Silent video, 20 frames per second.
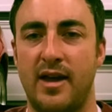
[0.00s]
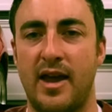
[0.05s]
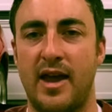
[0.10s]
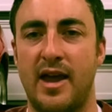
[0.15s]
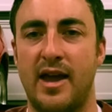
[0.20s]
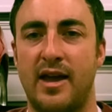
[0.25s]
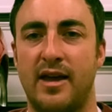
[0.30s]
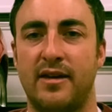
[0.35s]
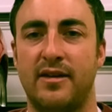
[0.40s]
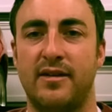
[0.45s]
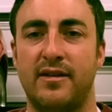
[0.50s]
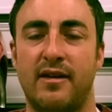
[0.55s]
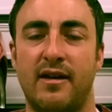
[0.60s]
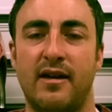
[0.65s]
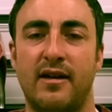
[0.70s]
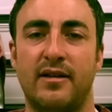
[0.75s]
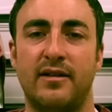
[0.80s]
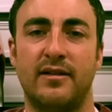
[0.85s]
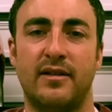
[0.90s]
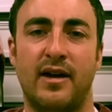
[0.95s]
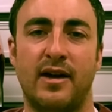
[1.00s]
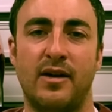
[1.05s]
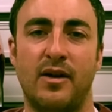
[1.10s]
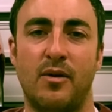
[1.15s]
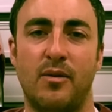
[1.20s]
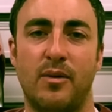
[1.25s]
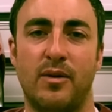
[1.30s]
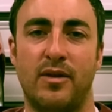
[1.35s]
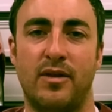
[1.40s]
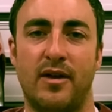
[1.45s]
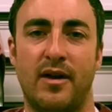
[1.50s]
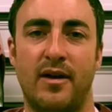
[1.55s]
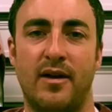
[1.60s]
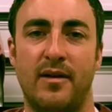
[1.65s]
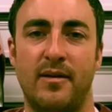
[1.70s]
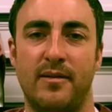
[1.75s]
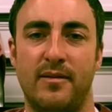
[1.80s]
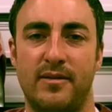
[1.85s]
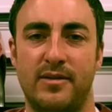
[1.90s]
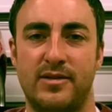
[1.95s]
And uh, I know with
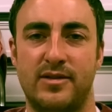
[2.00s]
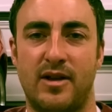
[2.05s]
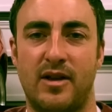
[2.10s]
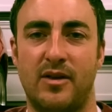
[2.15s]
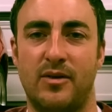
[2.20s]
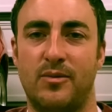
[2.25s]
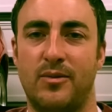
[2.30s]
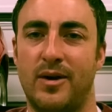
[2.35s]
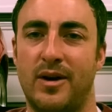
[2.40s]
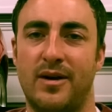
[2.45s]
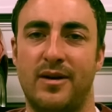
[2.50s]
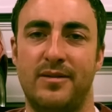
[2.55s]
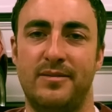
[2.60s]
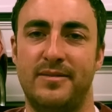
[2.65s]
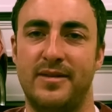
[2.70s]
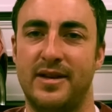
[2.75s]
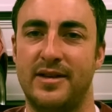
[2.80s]
the solid rare,